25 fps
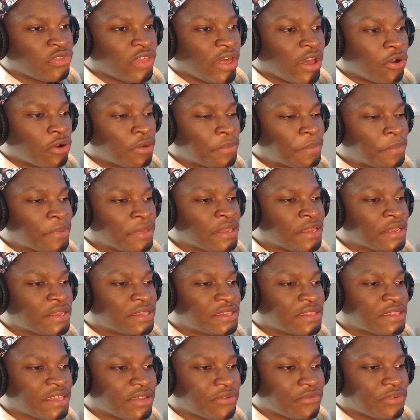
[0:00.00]
That whole
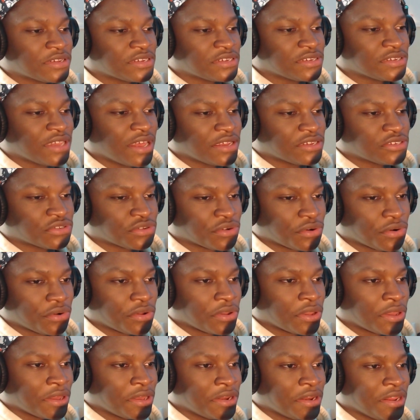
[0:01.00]
Pika thing with like Zoro
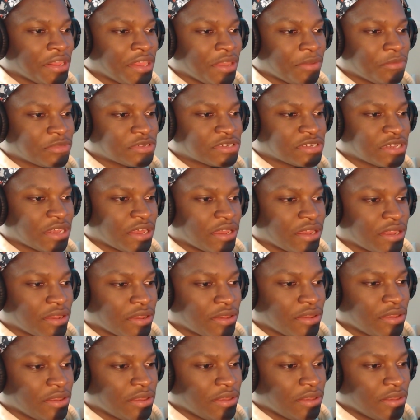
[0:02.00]
cutting him was like...
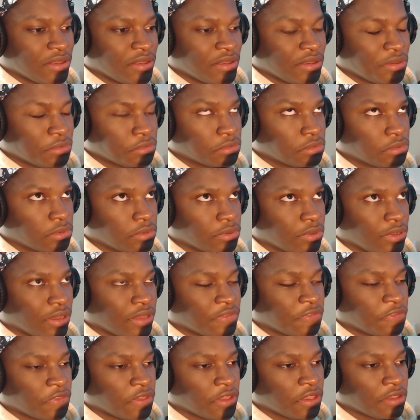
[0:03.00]

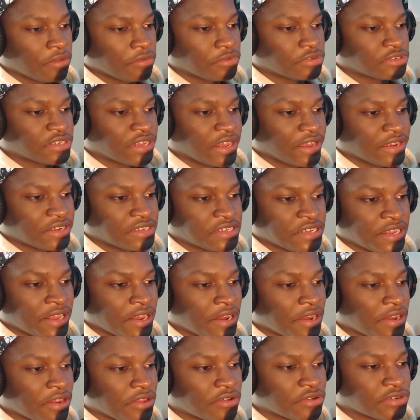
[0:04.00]
I think it was like
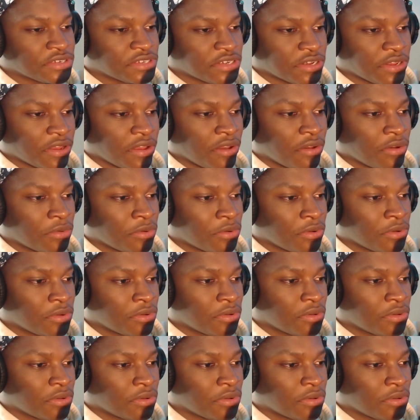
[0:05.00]
10 years ago.